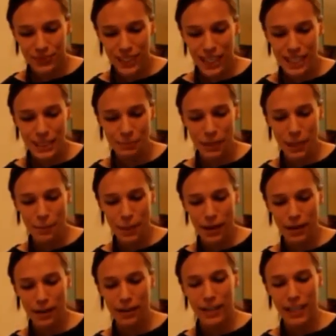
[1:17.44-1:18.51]
it's been
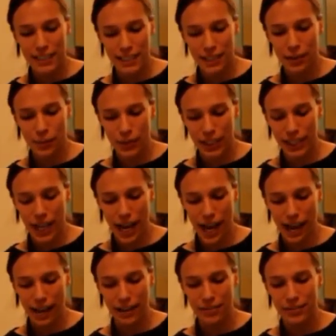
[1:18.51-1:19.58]
about, like I said, a week and a
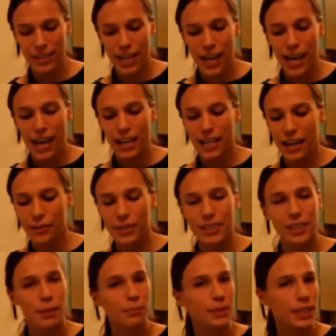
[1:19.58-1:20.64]
half, and I was
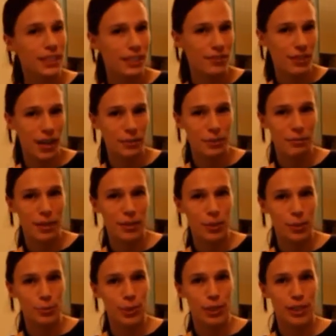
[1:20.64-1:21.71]
completely fine with my
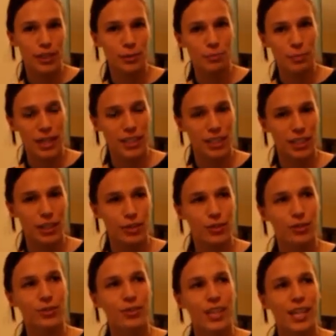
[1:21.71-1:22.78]
normal
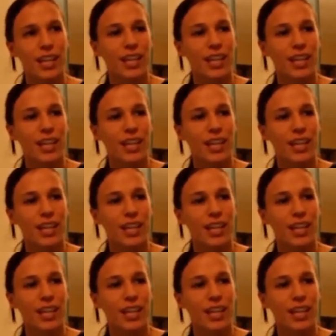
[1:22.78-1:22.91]
menu,